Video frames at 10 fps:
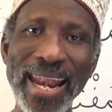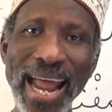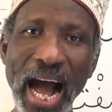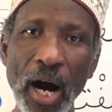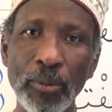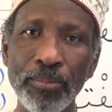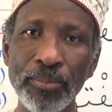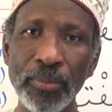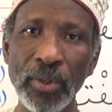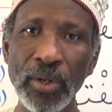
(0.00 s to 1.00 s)
Now,
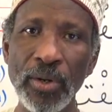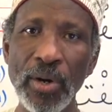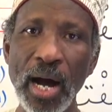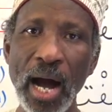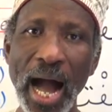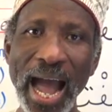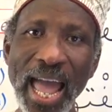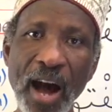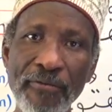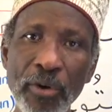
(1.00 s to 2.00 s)
I
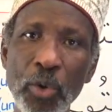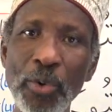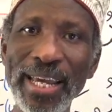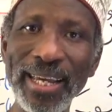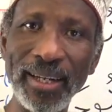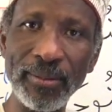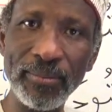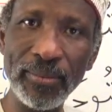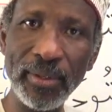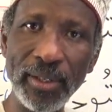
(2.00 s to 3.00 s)
have for you here
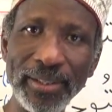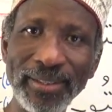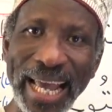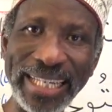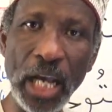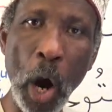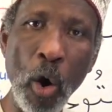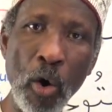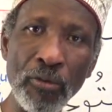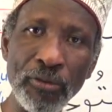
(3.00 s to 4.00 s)
a set
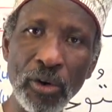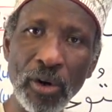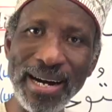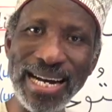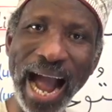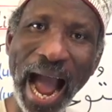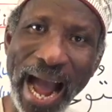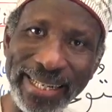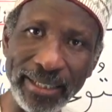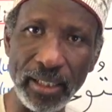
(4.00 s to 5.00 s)
of
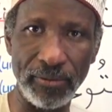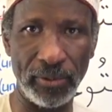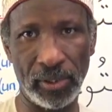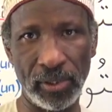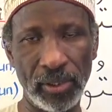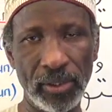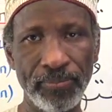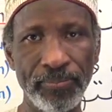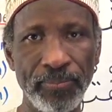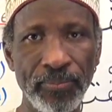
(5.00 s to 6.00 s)
adjectives.
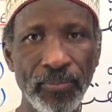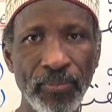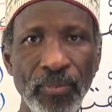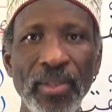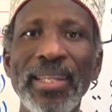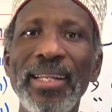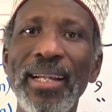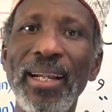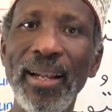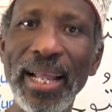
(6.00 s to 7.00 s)

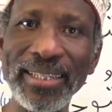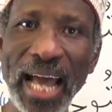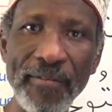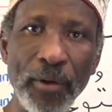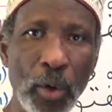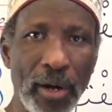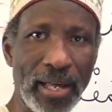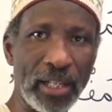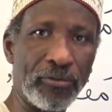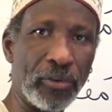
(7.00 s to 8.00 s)
Let's have a look at
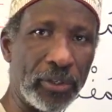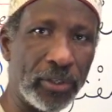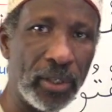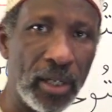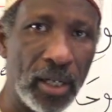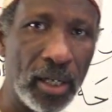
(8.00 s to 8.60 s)
that first.